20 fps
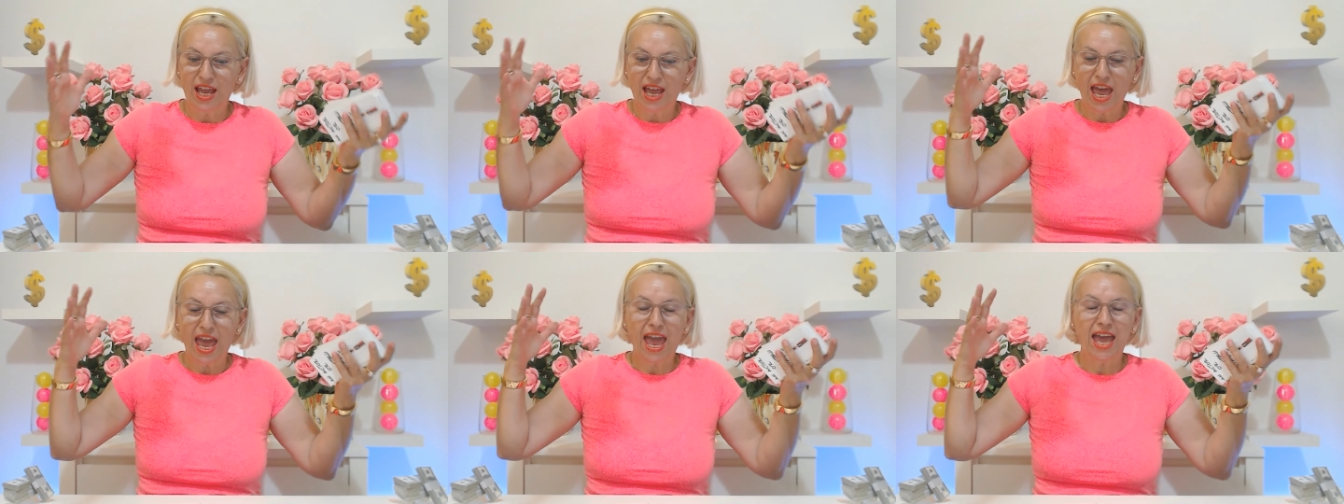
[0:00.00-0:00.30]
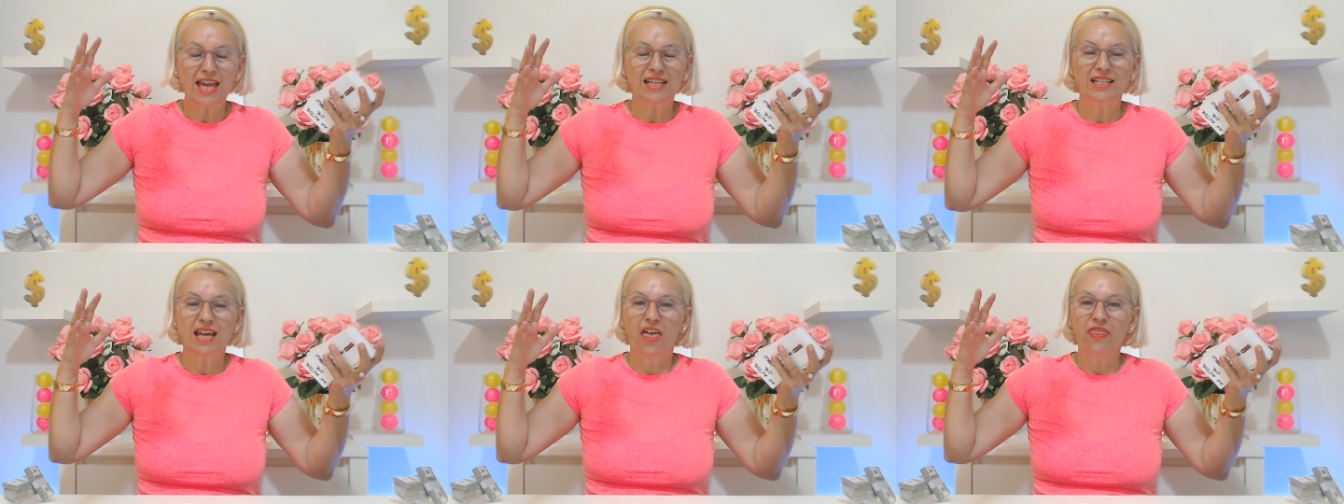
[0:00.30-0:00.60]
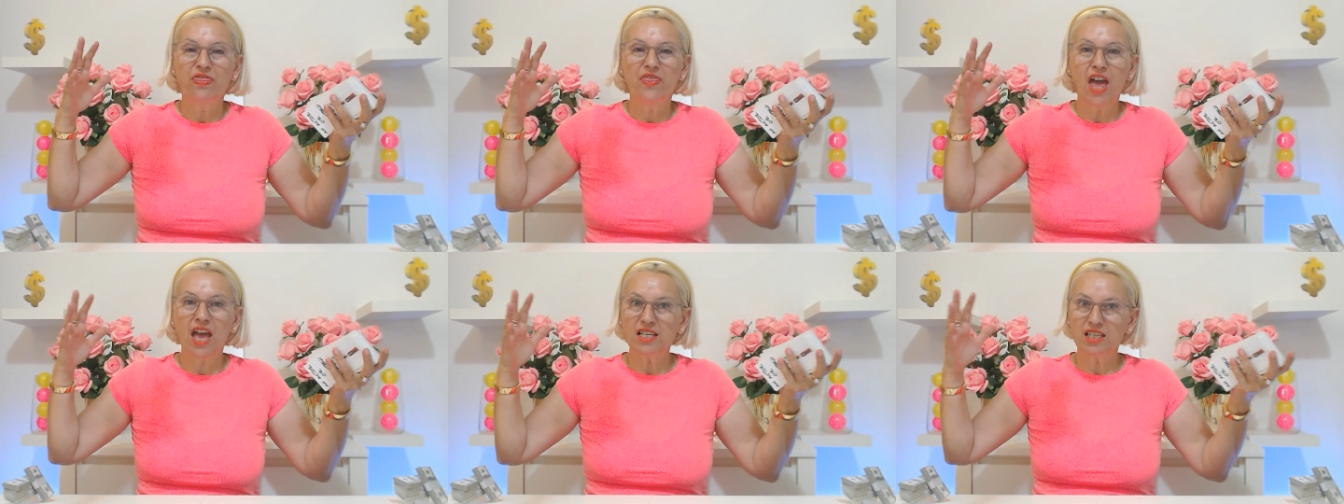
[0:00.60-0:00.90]
and
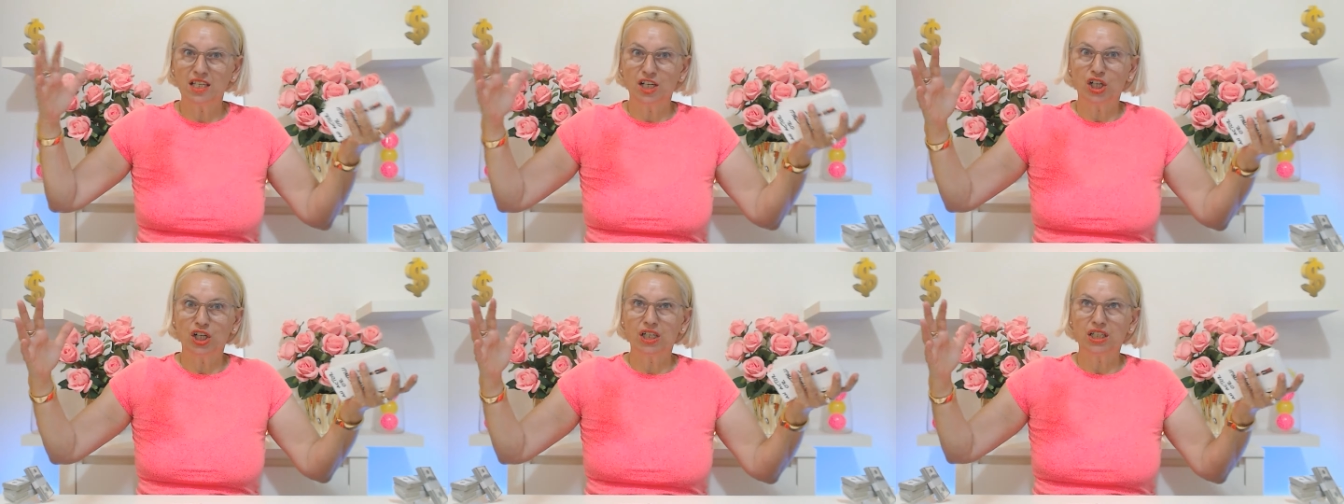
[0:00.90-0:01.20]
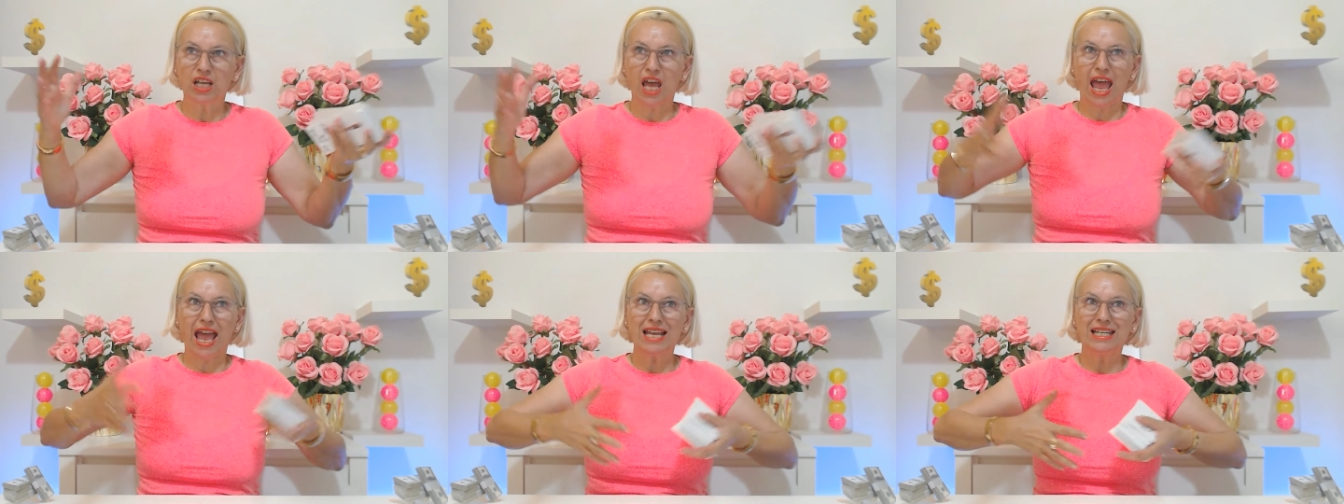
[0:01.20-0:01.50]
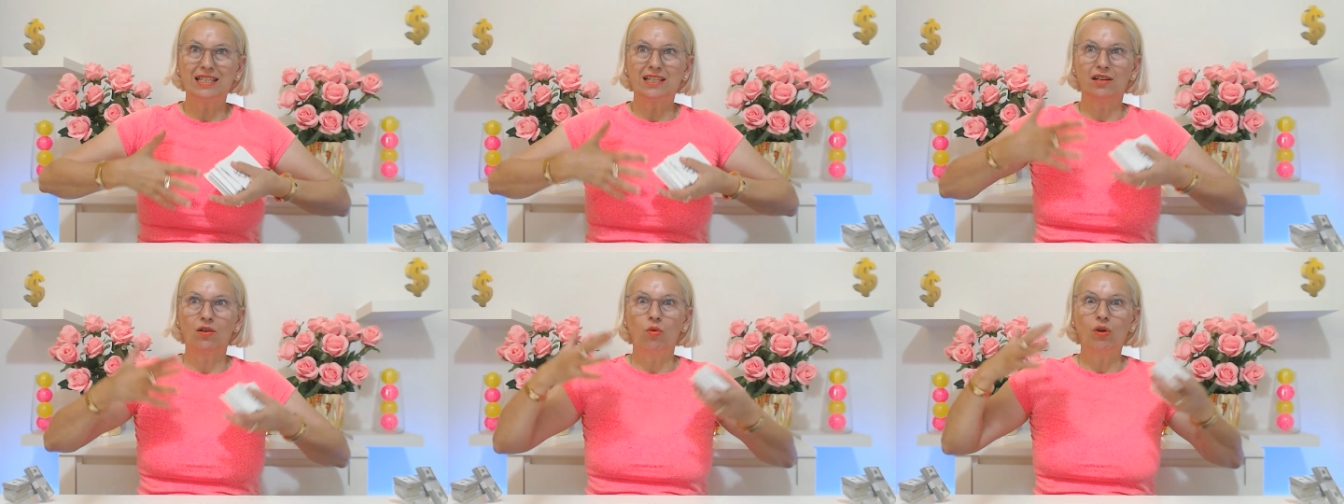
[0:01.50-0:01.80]
desert
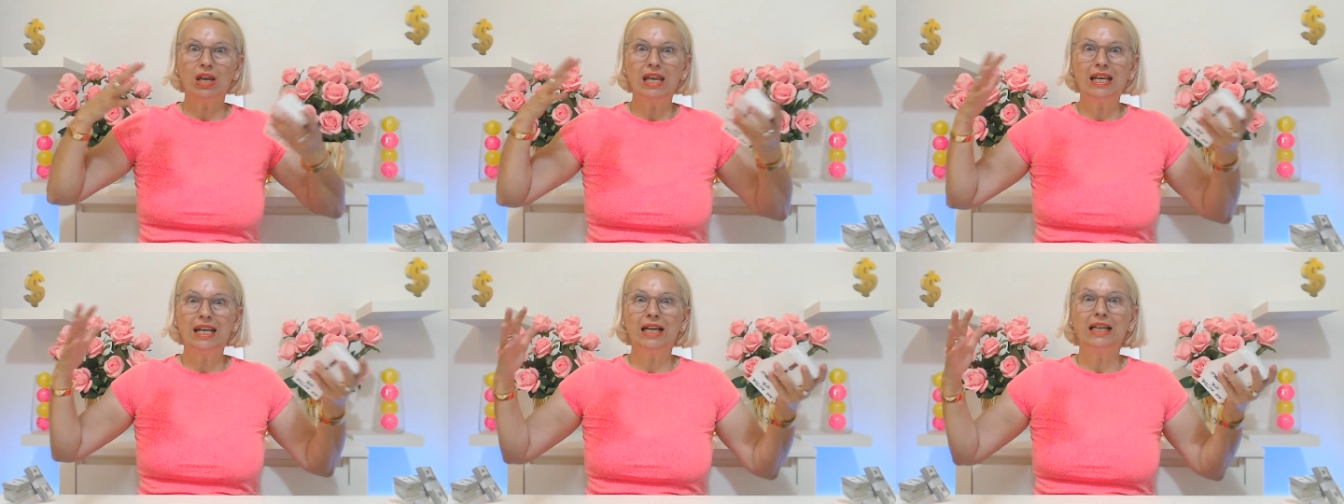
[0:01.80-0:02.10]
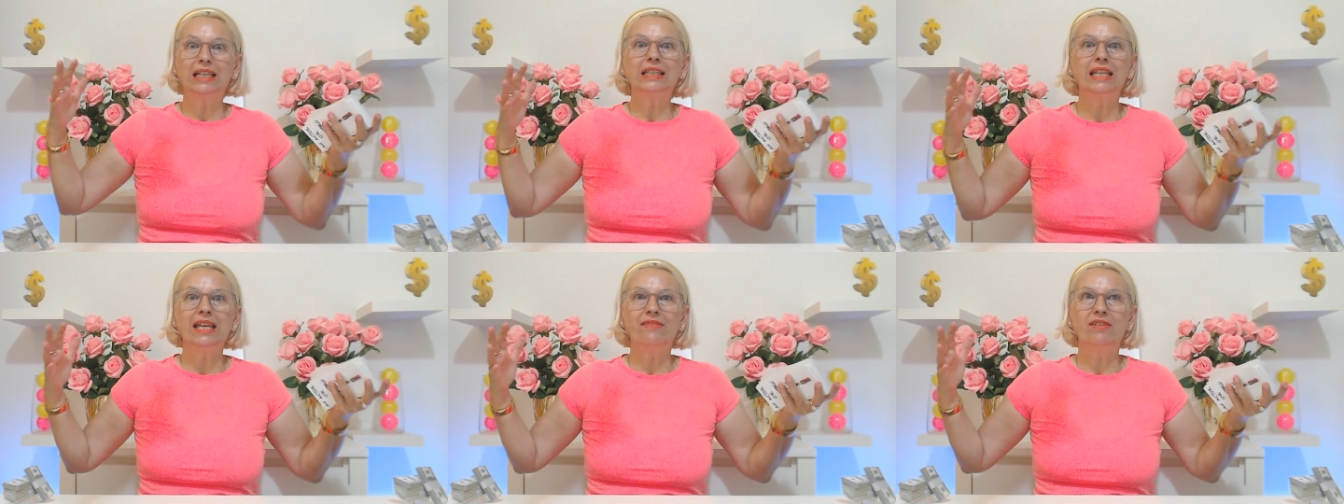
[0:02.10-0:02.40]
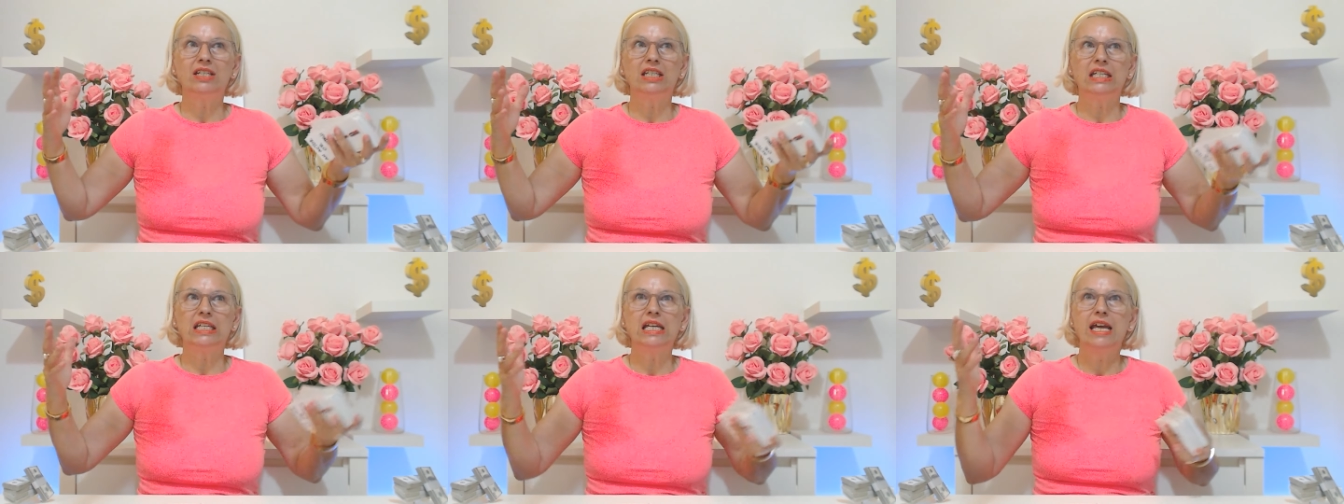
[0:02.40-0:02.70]
and you know
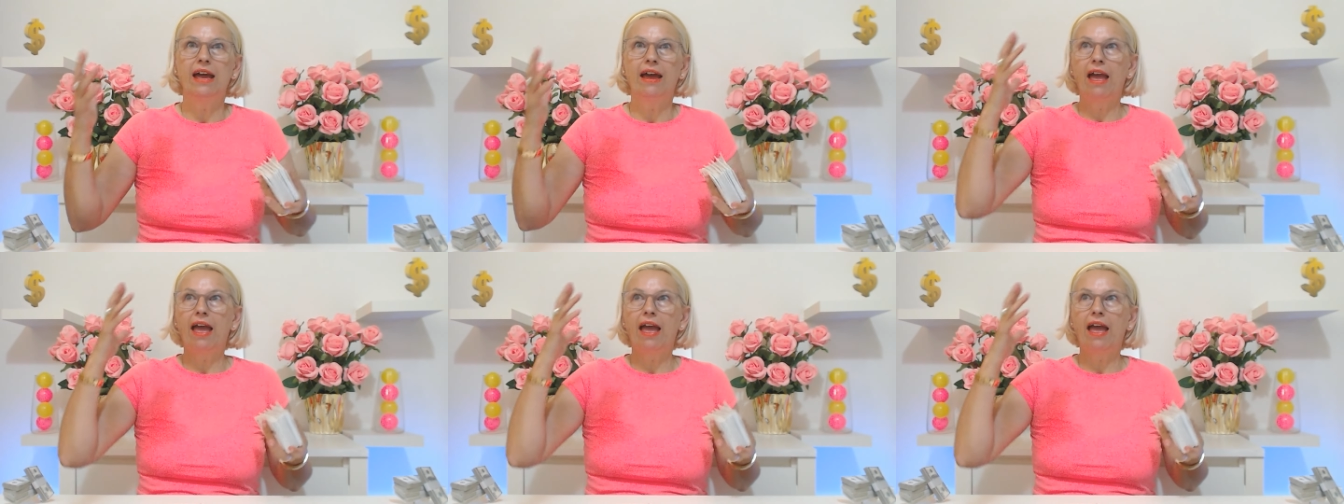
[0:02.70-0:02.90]
inactivity